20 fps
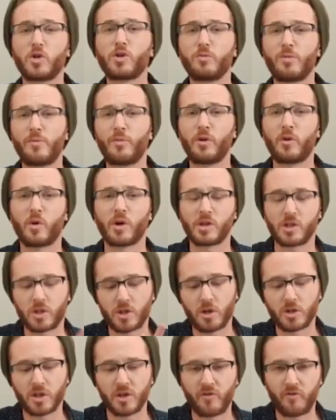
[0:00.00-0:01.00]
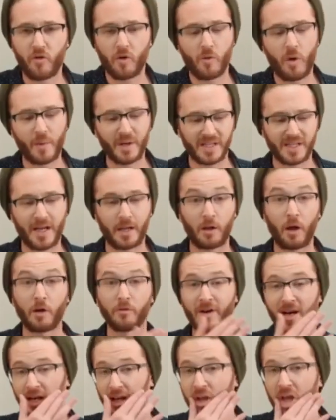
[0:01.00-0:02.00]
shown to people who are searching for what we sell
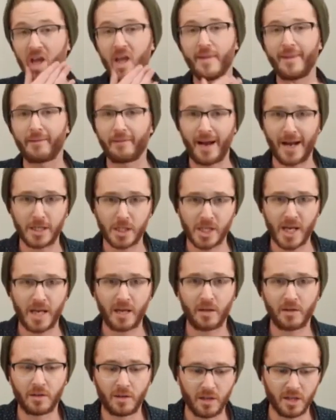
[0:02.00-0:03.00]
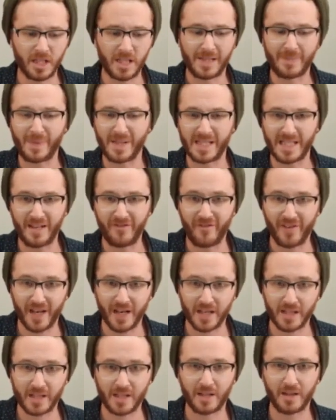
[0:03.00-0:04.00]
already. They're educated to the
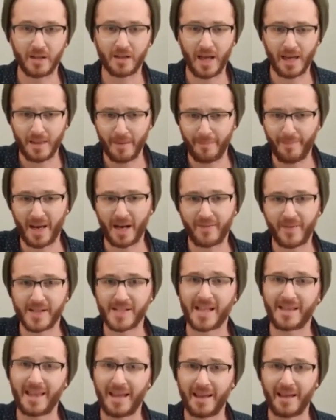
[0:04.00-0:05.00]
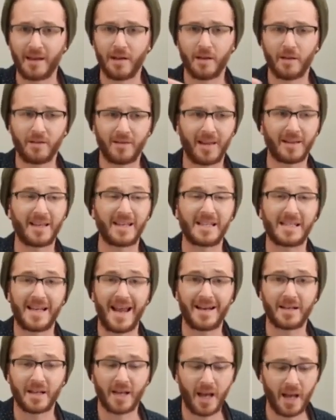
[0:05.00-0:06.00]
specifics and the, and the benefits that they, that they
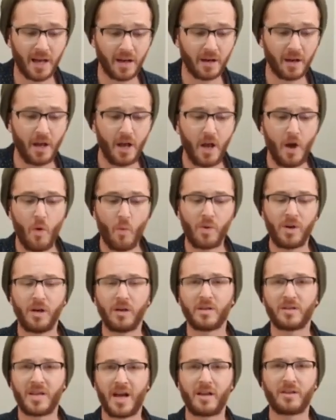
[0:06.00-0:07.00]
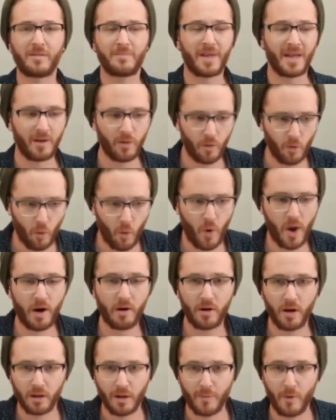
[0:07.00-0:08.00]
stand to gain. We need to tell them that we're